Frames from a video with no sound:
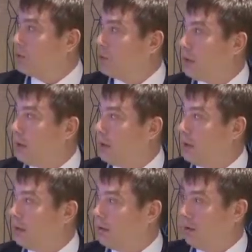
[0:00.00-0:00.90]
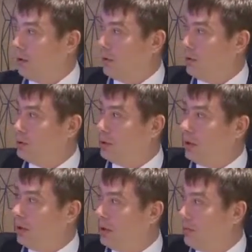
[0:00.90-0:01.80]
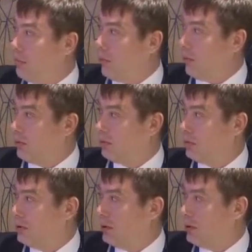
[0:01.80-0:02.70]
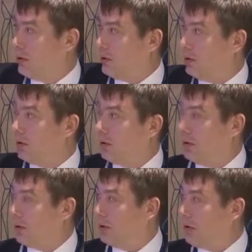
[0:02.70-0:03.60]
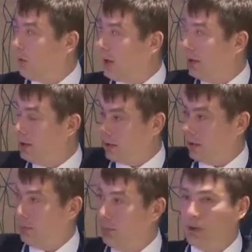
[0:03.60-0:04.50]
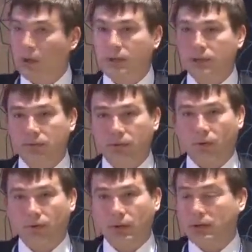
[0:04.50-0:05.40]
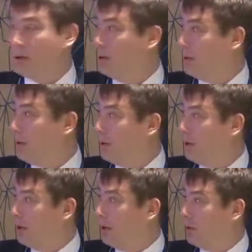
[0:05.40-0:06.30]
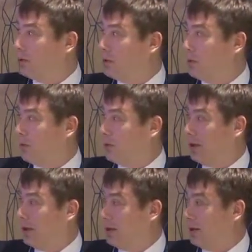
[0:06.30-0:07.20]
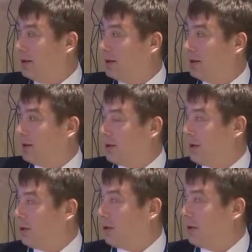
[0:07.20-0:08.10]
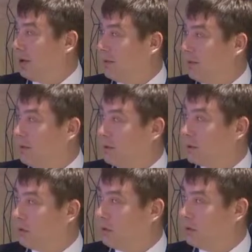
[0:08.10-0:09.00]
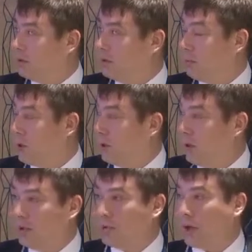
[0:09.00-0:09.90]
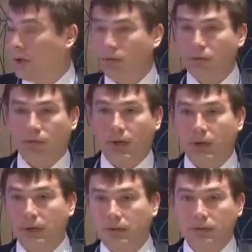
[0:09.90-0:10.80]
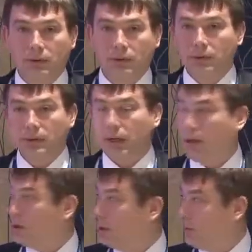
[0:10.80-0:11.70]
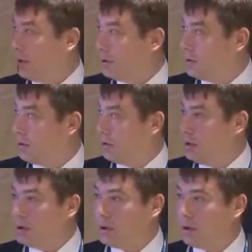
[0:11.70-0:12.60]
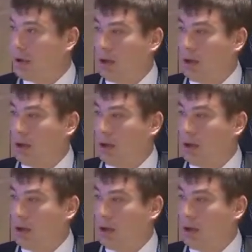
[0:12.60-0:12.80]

dry, and you see here floor right beneath from this ostium and low level of this ostium. I'm trying to find sinus, but it's not easy.